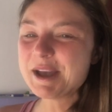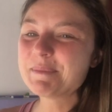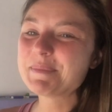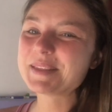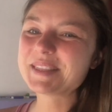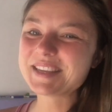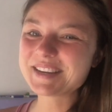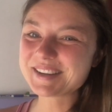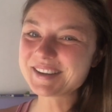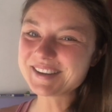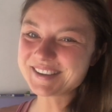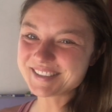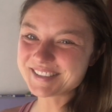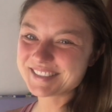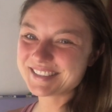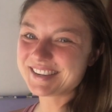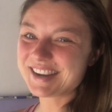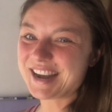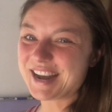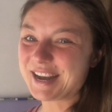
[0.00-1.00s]
but then i
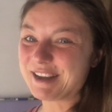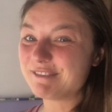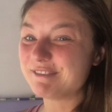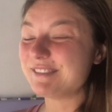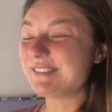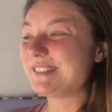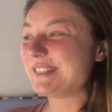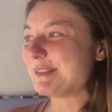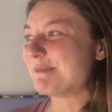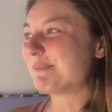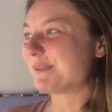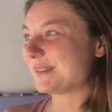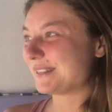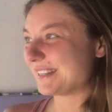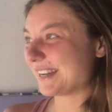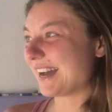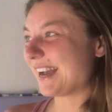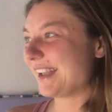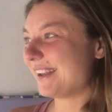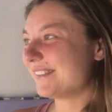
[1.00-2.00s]
also have deeper
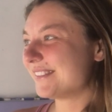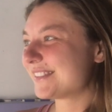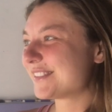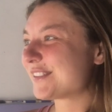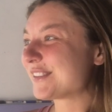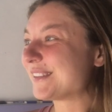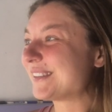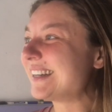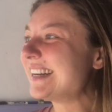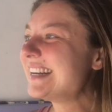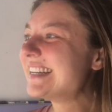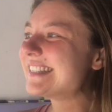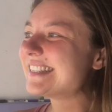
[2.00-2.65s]
dives through